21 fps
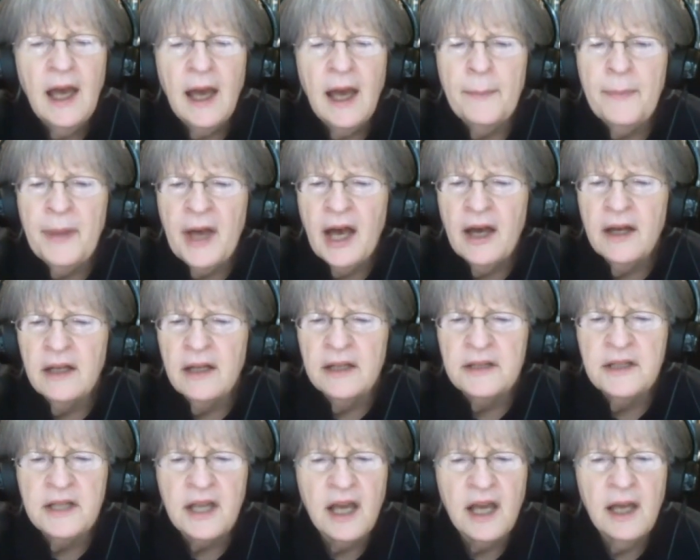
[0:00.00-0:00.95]
about
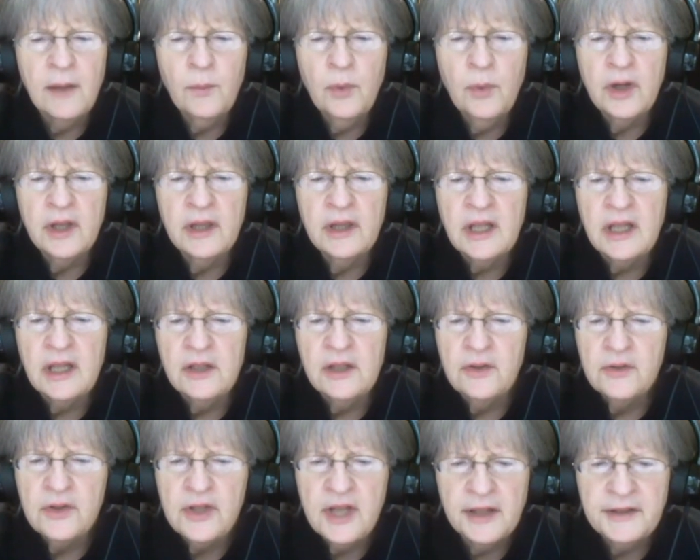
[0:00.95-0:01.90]
a time when the
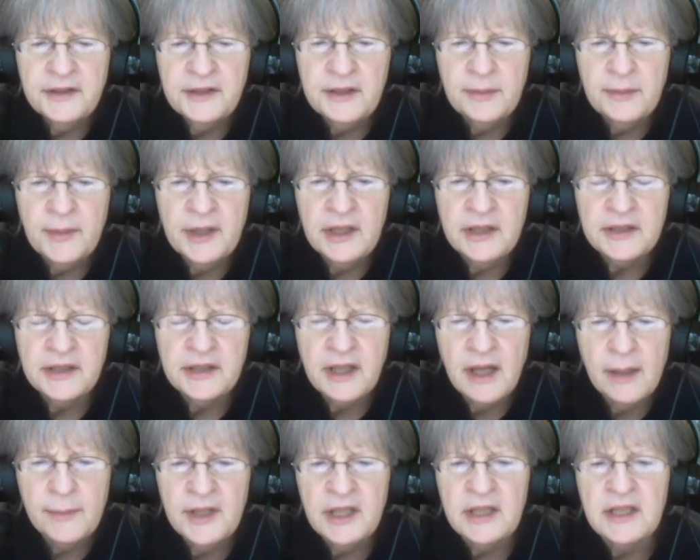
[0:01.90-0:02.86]
New Testament is
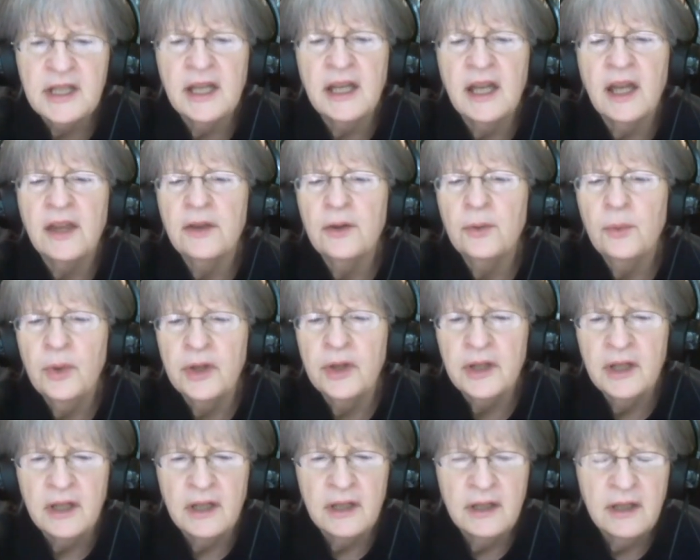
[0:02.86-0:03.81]
coming together,
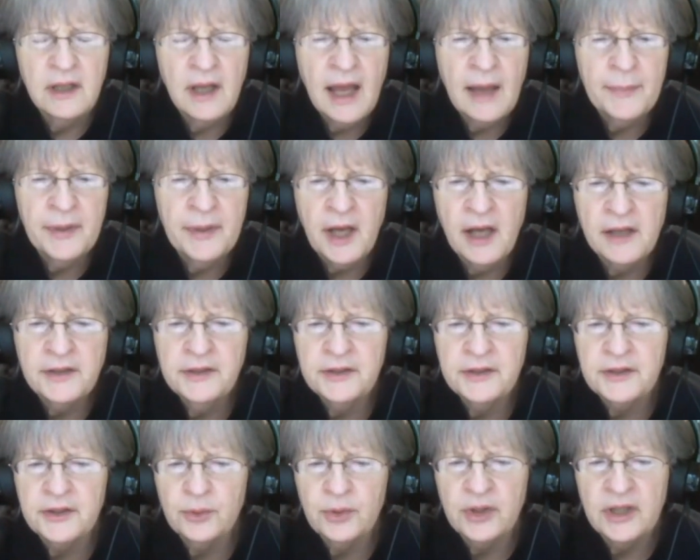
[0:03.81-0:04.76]
when the
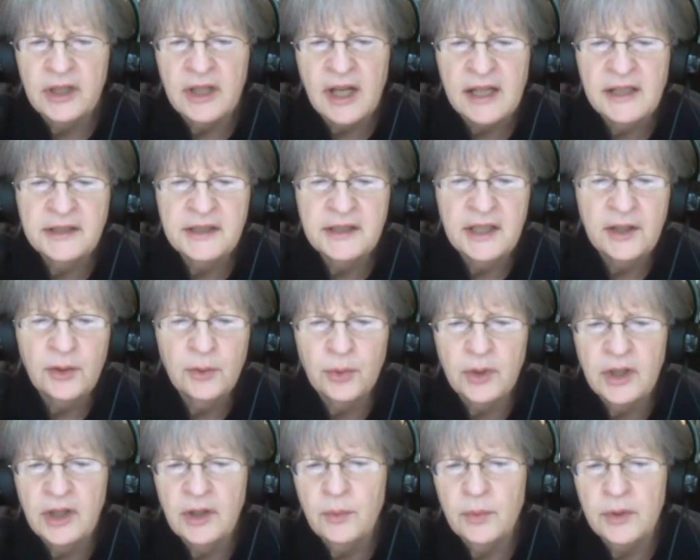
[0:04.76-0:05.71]
Apostles' Creed, Nicene
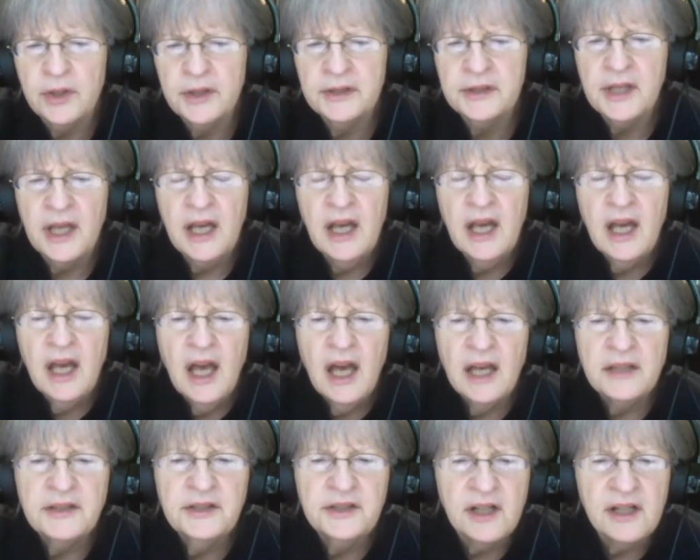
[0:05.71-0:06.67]
Creed was
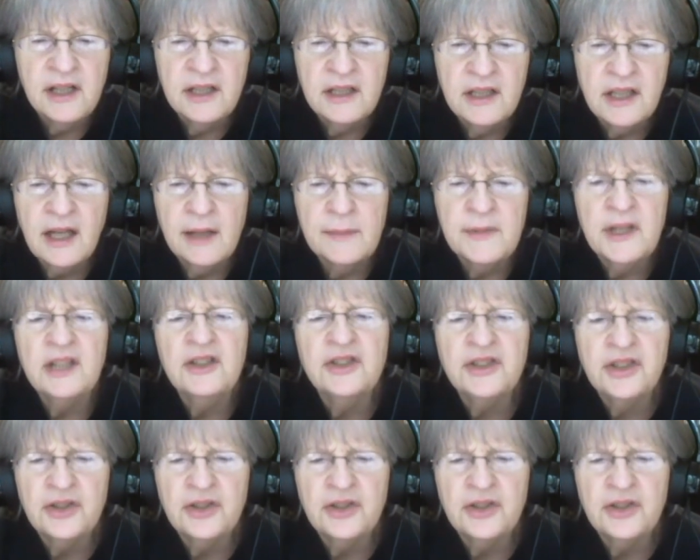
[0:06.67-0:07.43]
starting to come together.